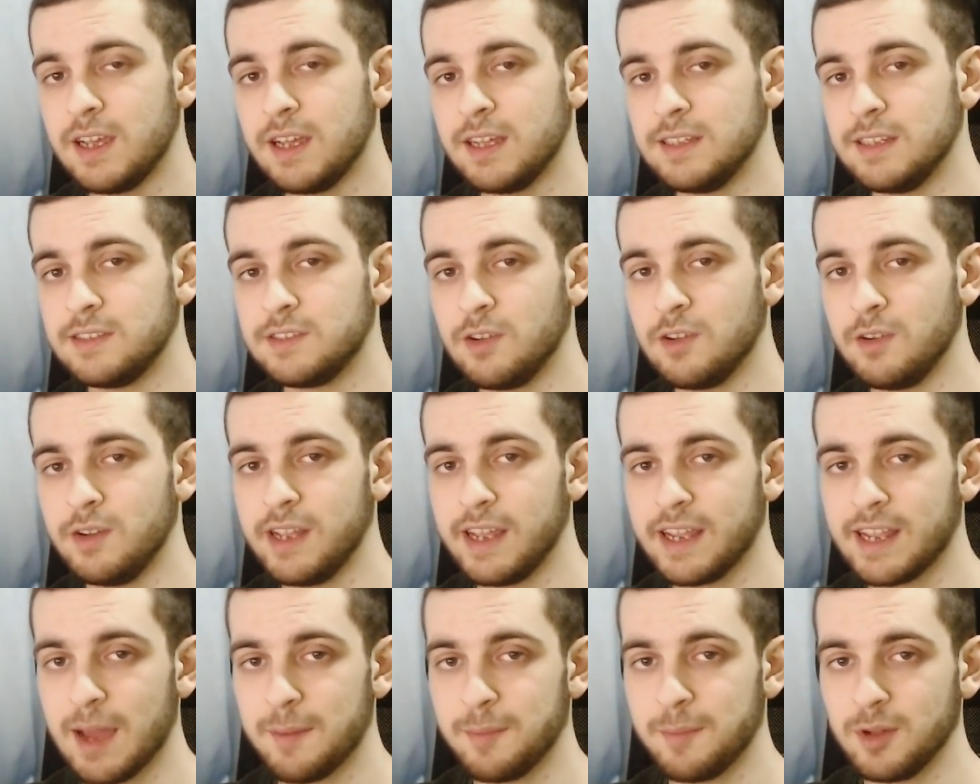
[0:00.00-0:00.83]
There's only a
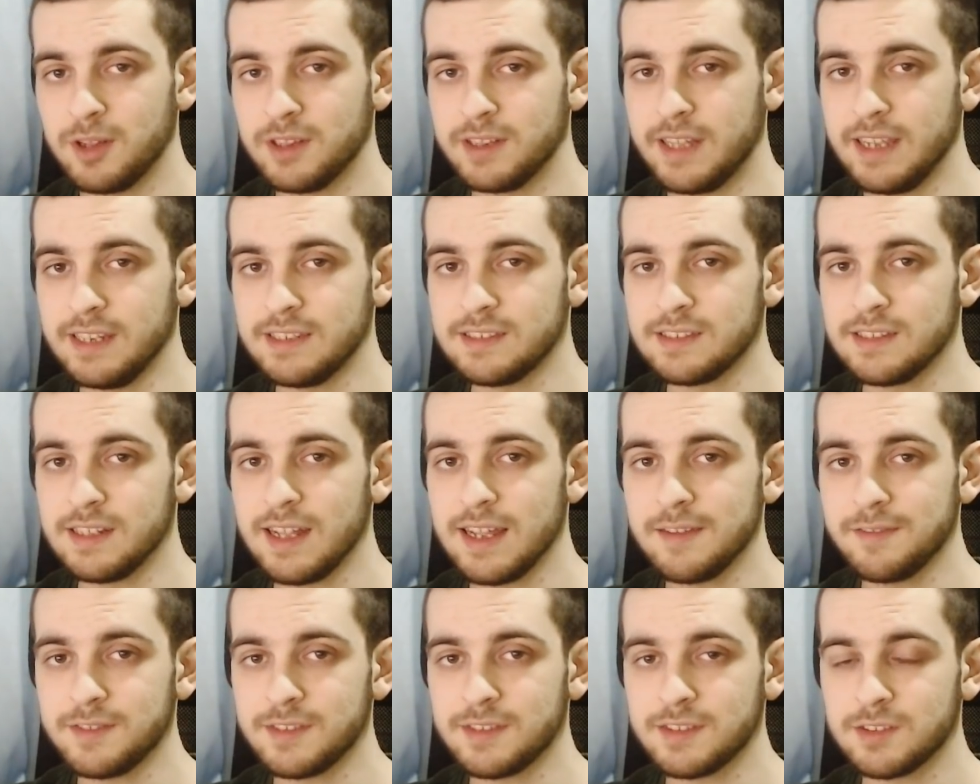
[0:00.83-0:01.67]
couple days
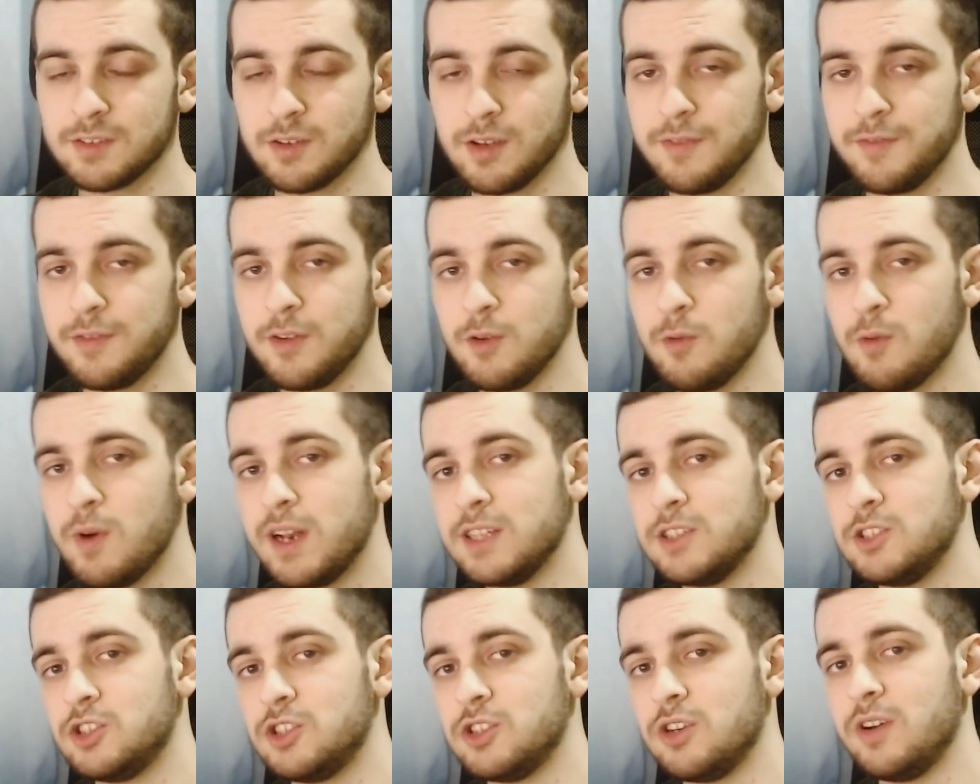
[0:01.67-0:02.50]
left, so if you
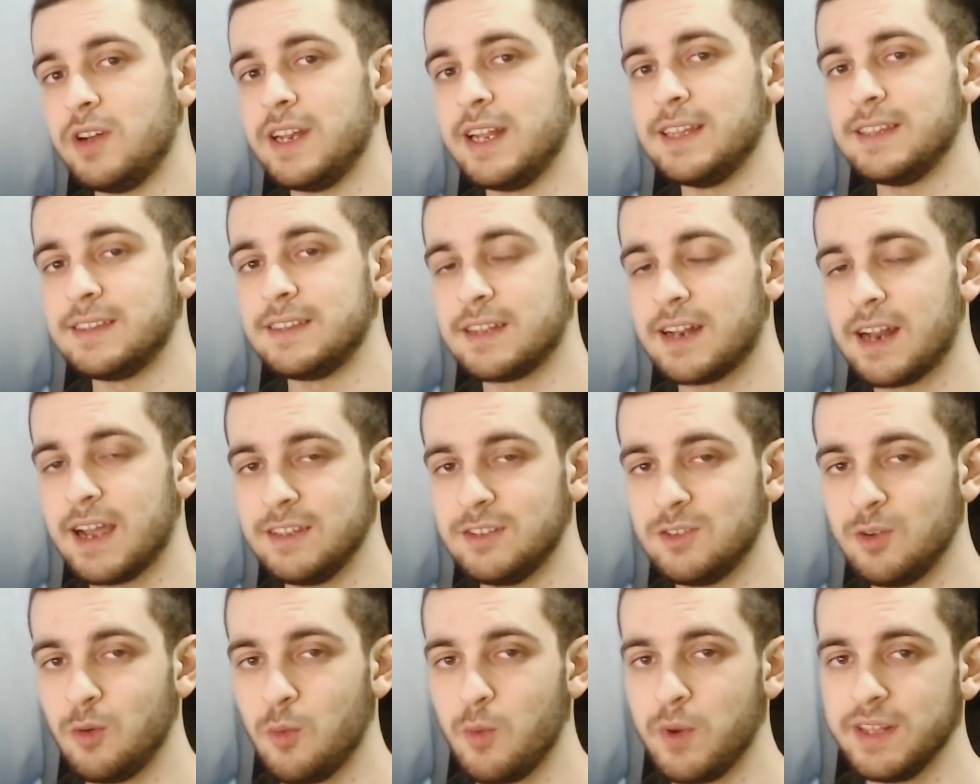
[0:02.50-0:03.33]
wanna join and try
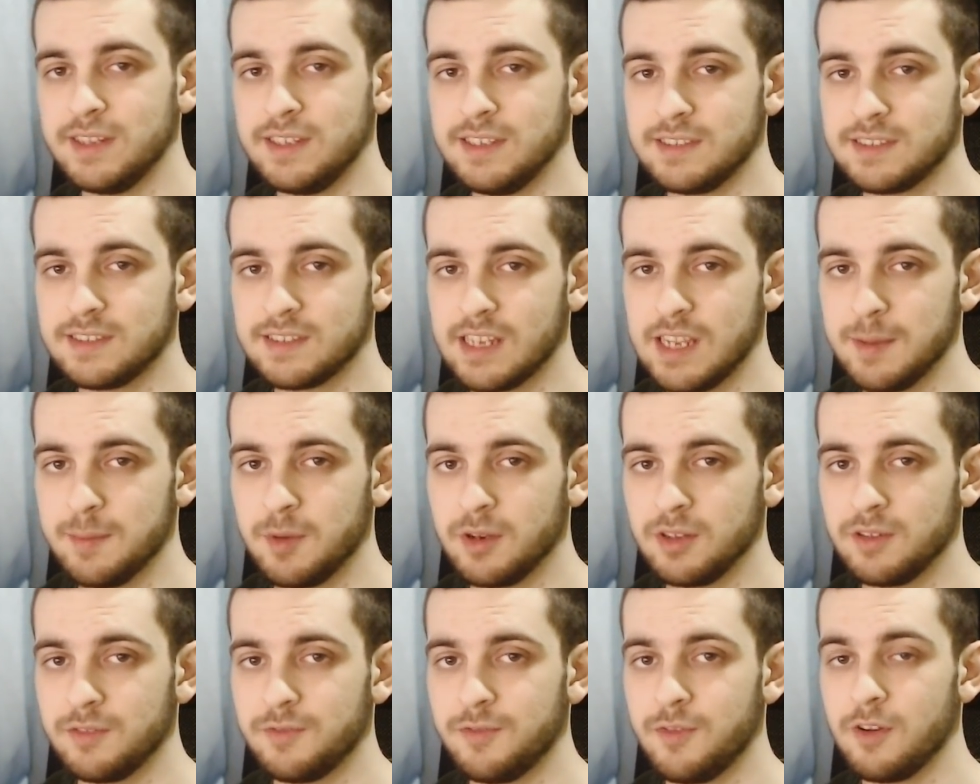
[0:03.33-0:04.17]
to win this
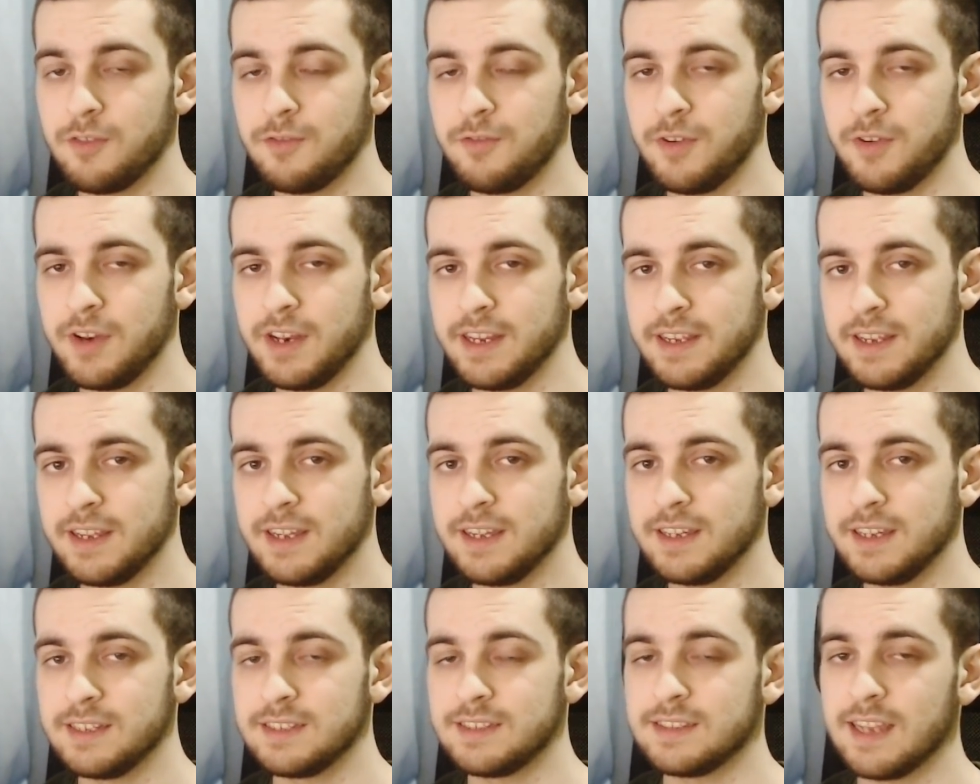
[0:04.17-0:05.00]
keyboard for free
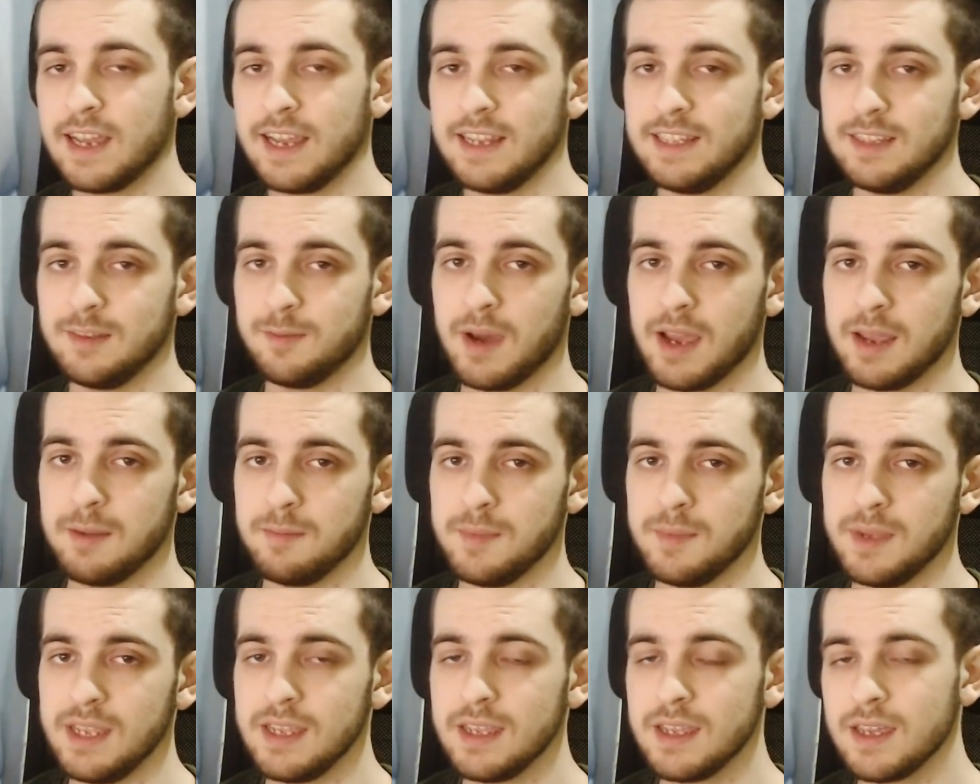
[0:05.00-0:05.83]
signed by
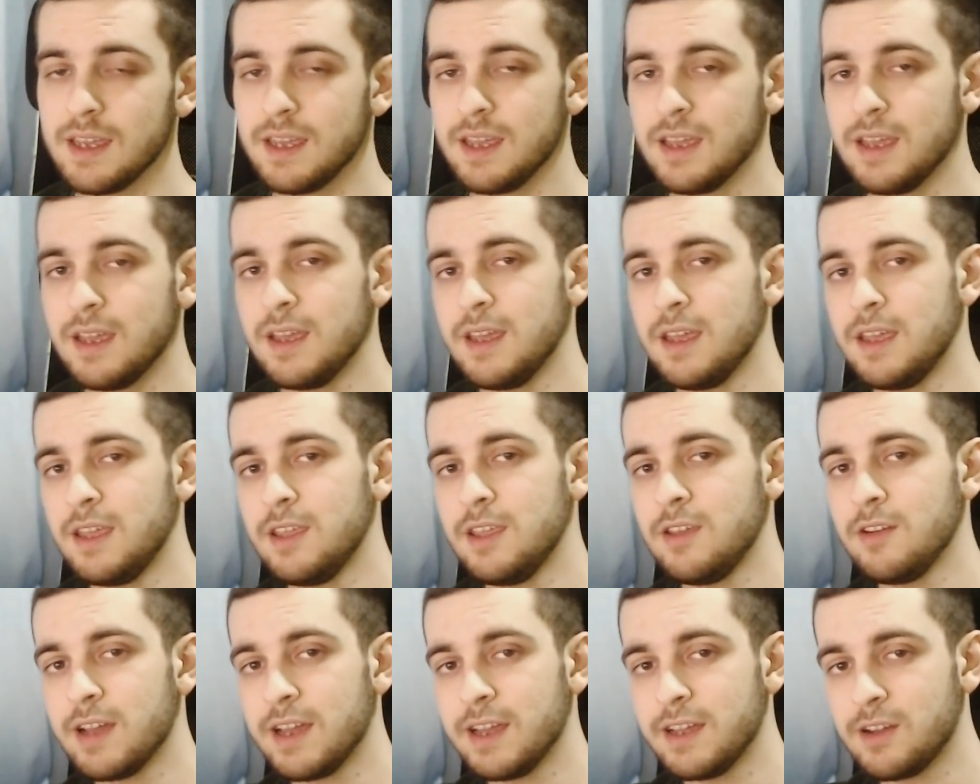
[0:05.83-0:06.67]
me,
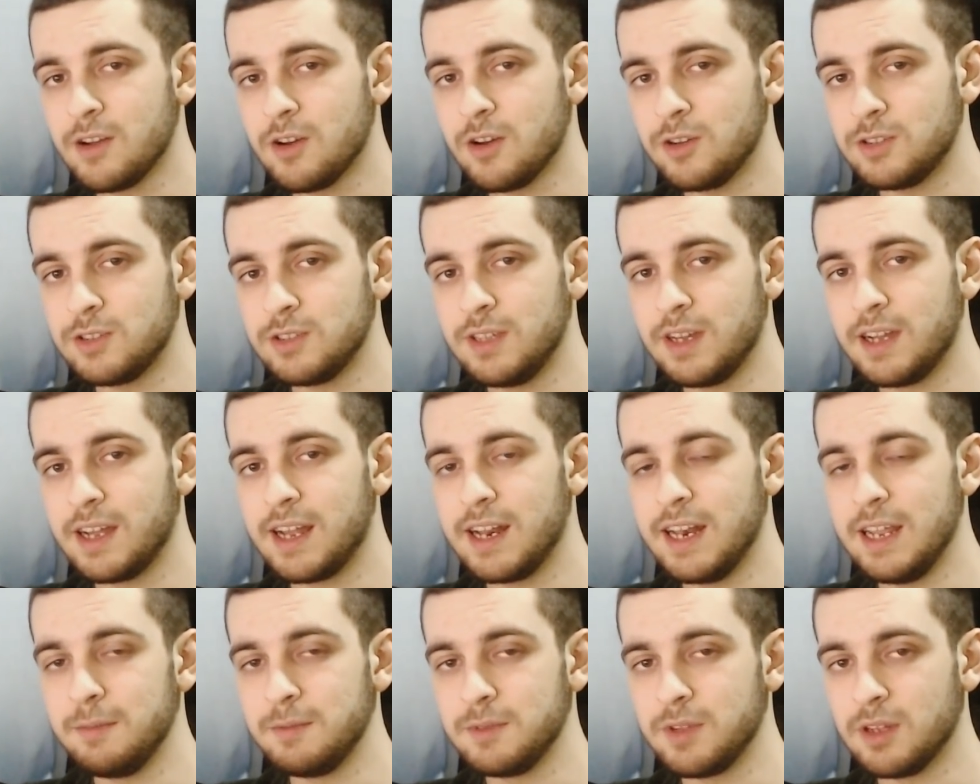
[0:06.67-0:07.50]
you can go to the
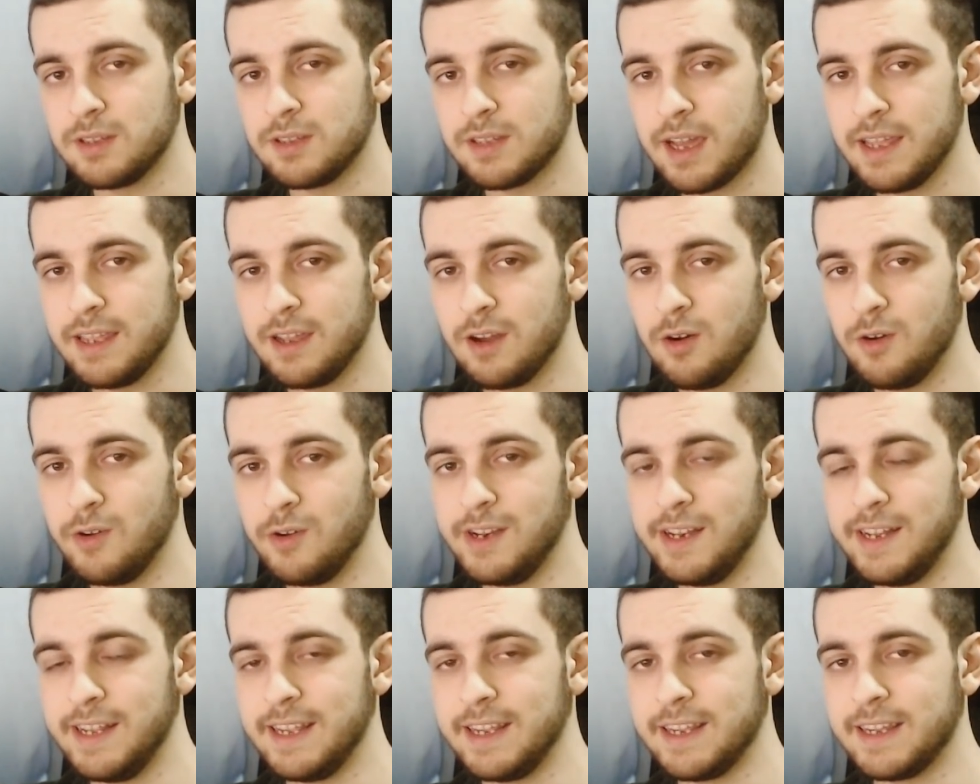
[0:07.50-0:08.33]
Gleam dot i o
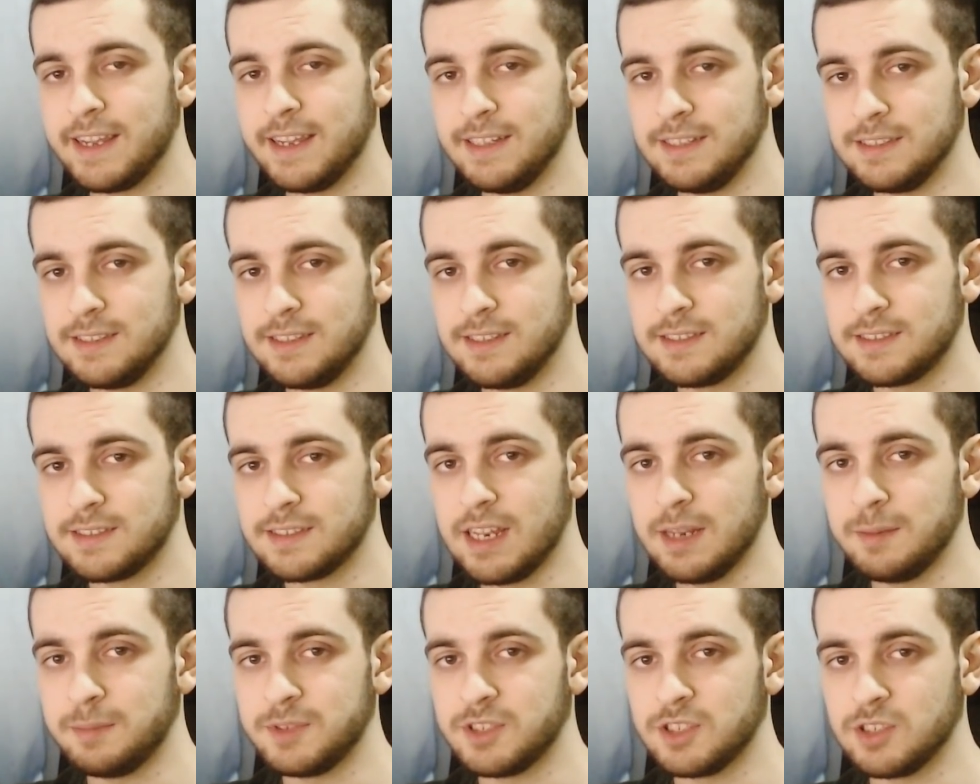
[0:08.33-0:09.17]
link in the
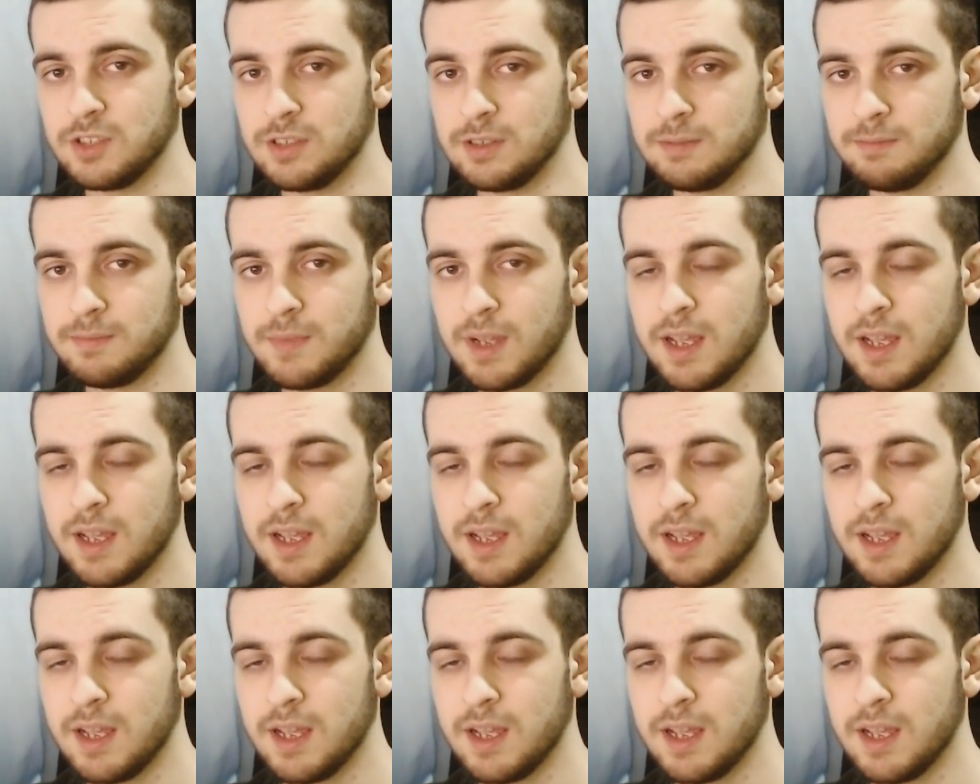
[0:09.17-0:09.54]
description.